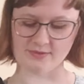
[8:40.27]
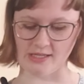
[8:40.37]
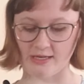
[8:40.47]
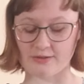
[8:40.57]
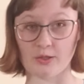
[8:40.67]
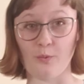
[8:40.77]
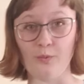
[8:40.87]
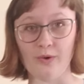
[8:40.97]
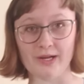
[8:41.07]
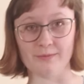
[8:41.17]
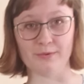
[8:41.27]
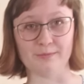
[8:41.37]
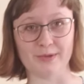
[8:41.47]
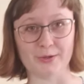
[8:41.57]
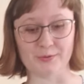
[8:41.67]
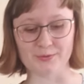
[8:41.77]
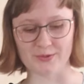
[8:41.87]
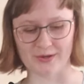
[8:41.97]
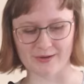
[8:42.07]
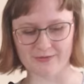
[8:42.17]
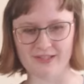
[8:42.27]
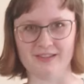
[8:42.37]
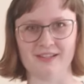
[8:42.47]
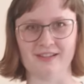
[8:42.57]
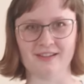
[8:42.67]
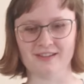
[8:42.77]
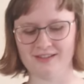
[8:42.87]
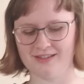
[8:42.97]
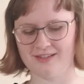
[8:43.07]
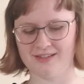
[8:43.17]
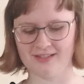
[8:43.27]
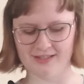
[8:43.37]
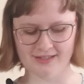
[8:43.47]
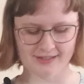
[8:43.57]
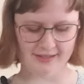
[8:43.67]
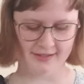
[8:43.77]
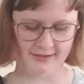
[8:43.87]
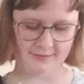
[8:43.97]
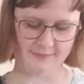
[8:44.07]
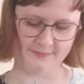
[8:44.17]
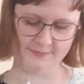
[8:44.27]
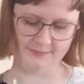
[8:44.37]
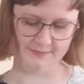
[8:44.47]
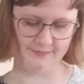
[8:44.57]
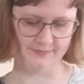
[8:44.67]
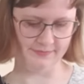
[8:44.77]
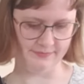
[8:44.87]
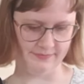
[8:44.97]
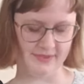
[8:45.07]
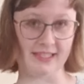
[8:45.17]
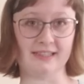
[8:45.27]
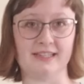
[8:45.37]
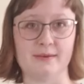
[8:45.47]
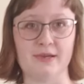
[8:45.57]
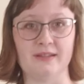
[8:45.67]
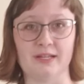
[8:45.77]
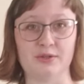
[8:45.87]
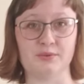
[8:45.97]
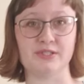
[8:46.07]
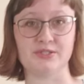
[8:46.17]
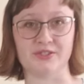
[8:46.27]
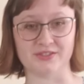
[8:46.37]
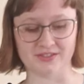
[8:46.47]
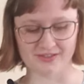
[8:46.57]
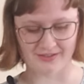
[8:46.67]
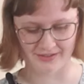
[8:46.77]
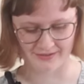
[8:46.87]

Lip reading: And I was like, oh, I can put buttonholes on everything. I think then I made like 3 shirts.